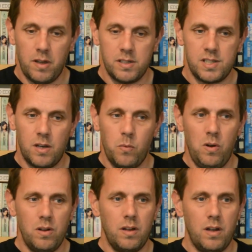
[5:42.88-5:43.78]
So
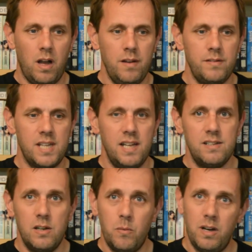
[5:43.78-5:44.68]
what I tend
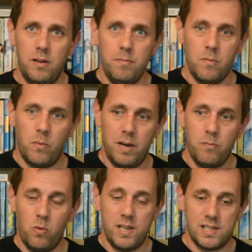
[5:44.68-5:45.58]
to do when
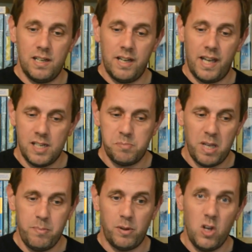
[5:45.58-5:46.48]
I'm wrestling against
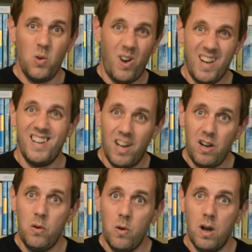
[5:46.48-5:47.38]
people who I
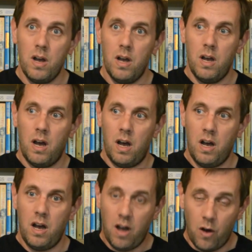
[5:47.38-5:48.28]
know
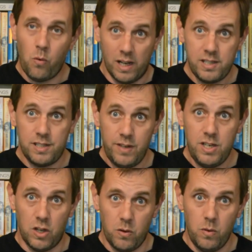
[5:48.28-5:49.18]
are relatively
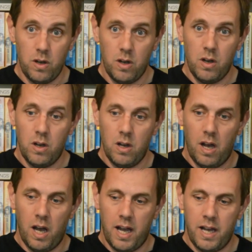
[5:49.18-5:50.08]
new
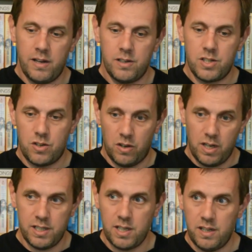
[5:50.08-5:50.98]
and
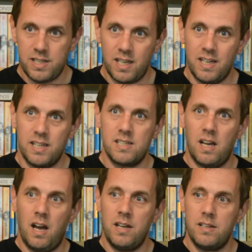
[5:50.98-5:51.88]
struggling to learn techniques,
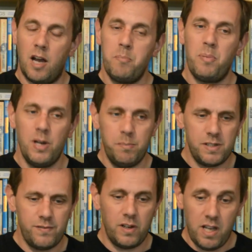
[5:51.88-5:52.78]
I
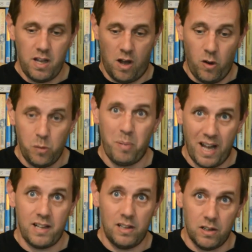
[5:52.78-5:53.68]
purposefully hold
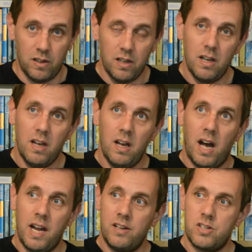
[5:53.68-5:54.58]
back a lot,
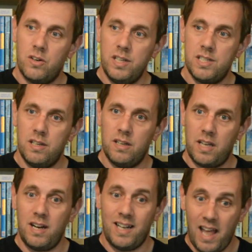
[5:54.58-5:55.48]
and I try to
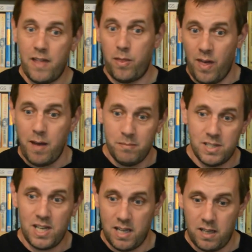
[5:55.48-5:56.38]
kind of let them
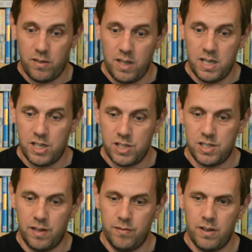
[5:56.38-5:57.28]
take the
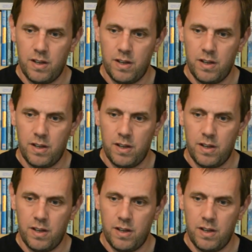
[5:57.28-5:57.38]
initiative.